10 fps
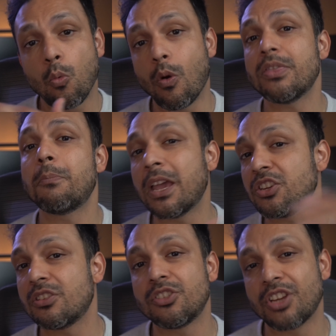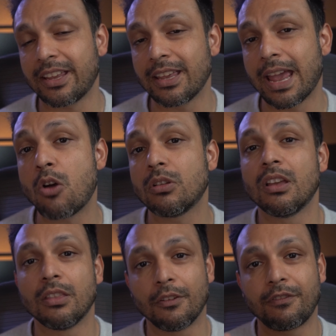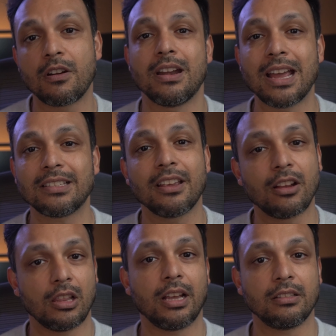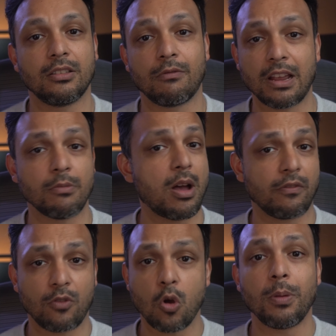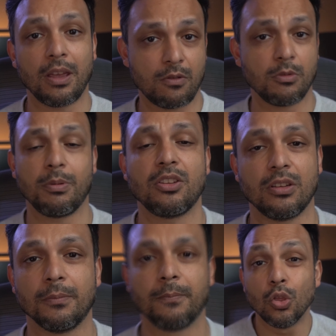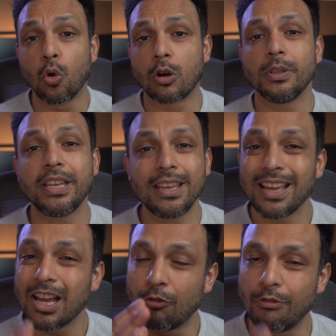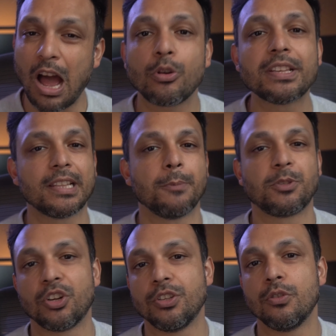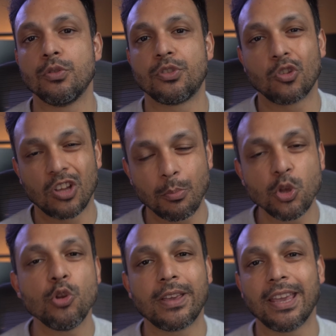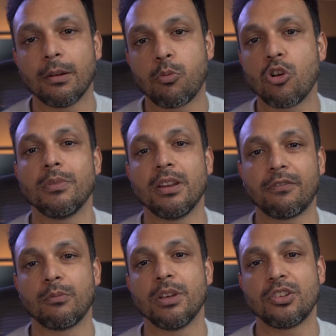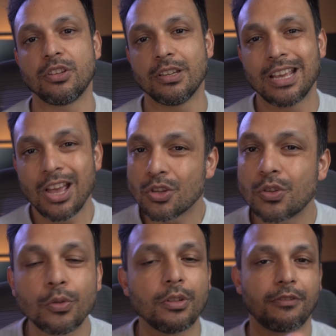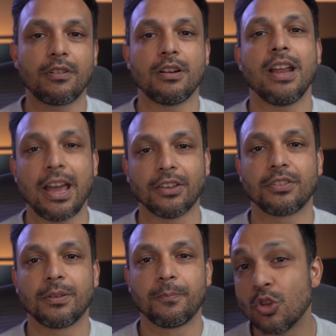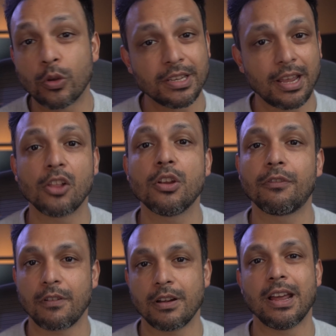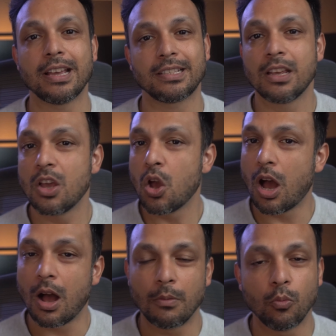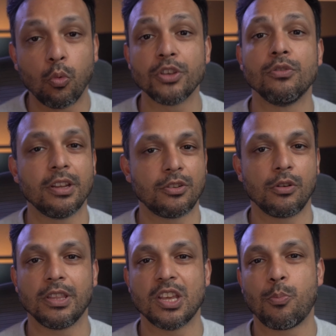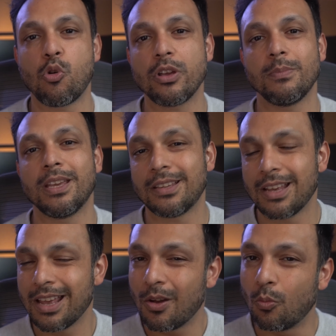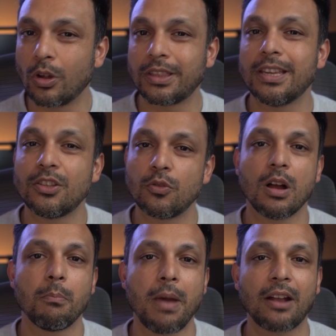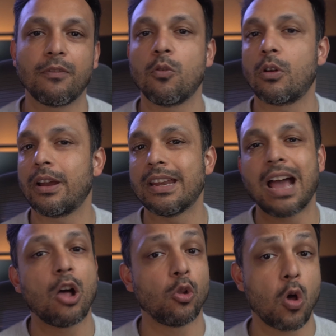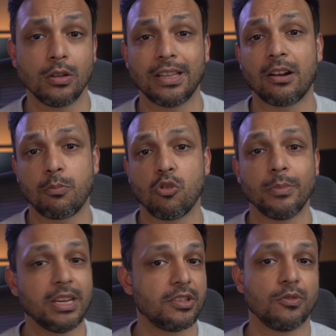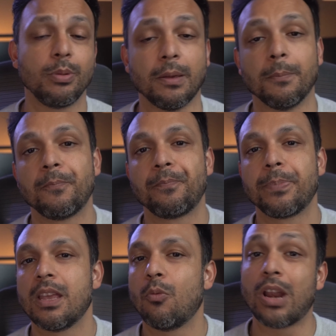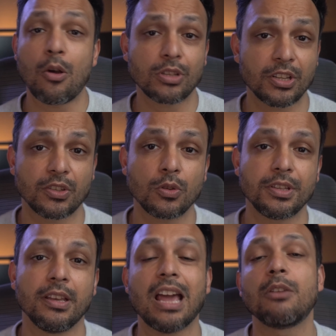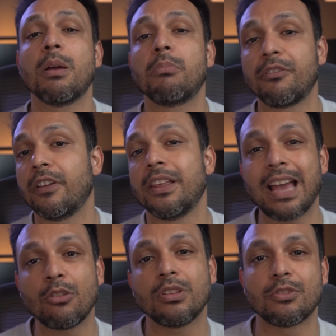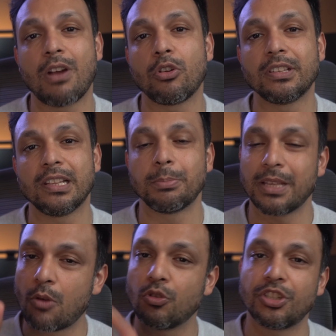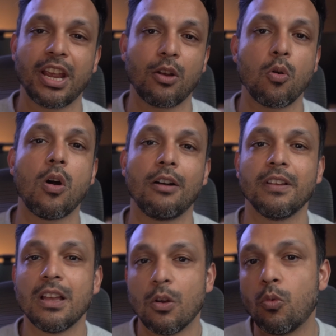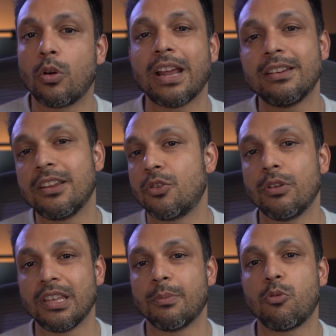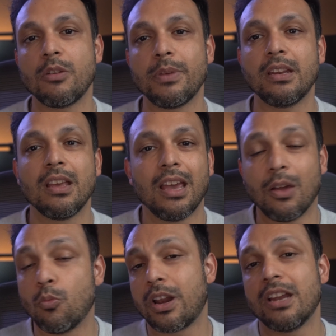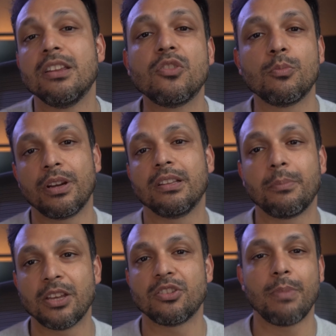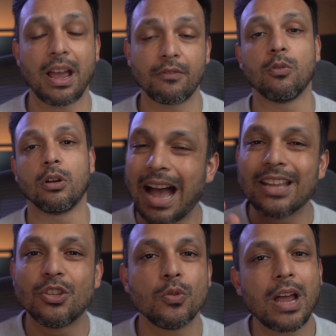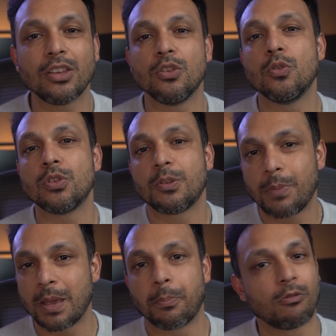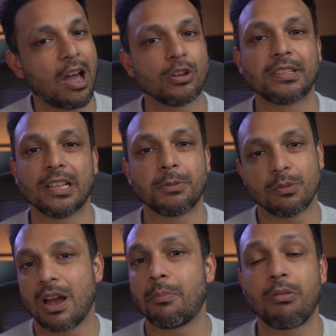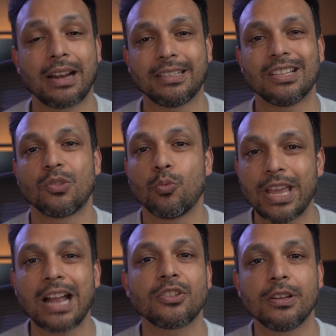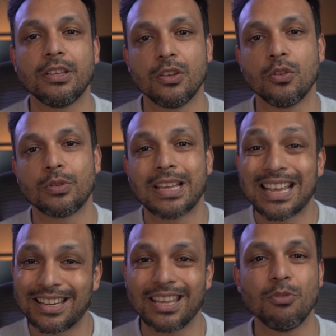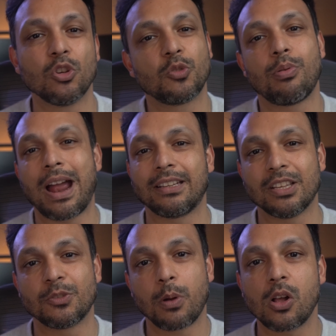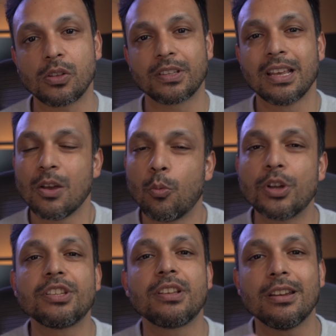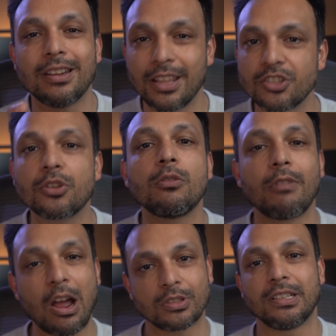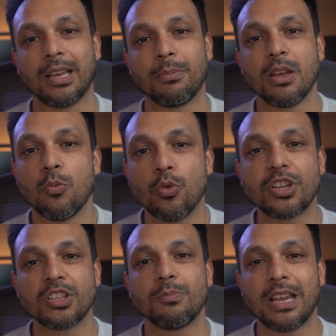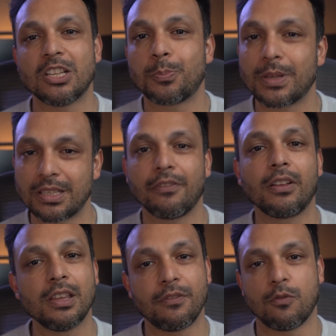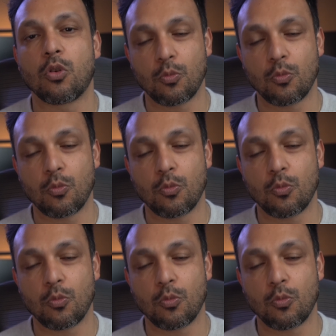when the patient is checking out, the front desk can collect the right amount of copay from the patient. Normally, routing slips are used to communicate appointment information to the front desk. You can tell your front desk what you did during the appointment, what they need to come back for, and how long that appointment needs to be. When I was an associate, I remember filling out these routing slips and I would check off what I did during the appointment and what I need to bring the patient back for. I do not use paper routing slips in my practice. We actually use Teamio's Practice Pulse, which is a digital route slip which is made specifically for